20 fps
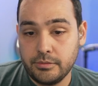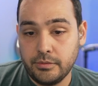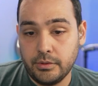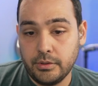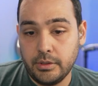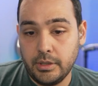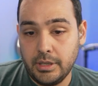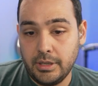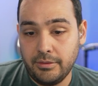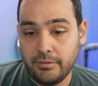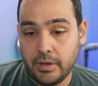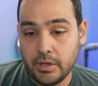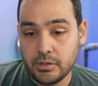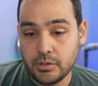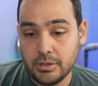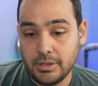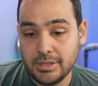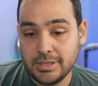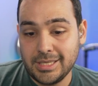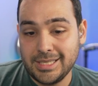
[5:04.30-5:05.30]
for
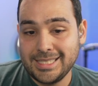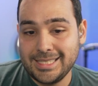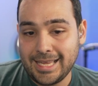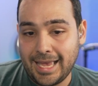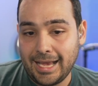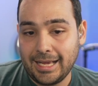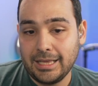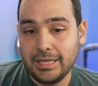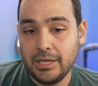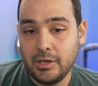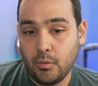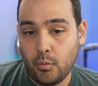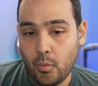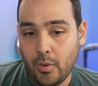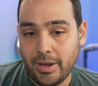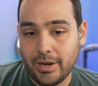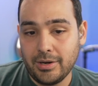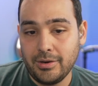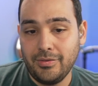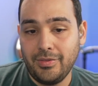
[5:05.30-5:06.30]
innovation. This is exactly
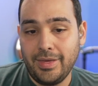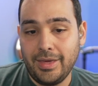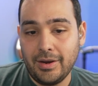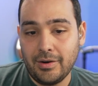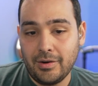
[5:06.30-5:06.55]
where they